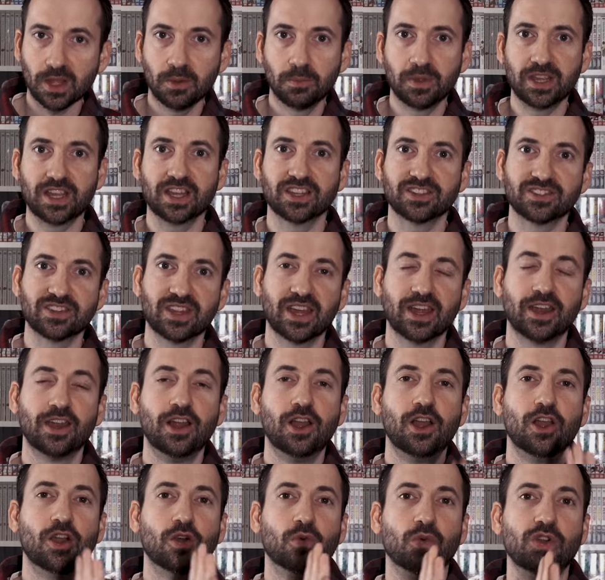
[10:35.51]
Because of that,
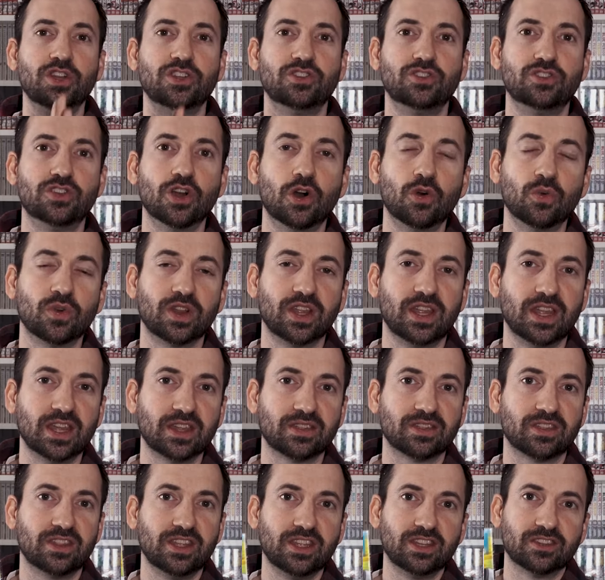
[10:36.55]
we don't
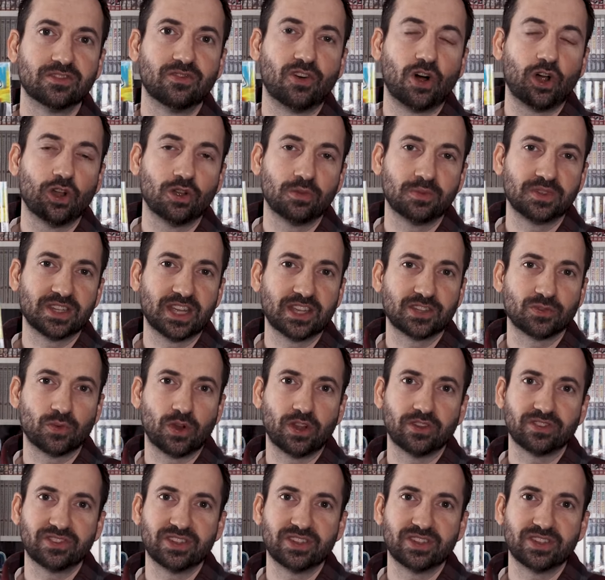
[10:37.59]
get these volumes as well.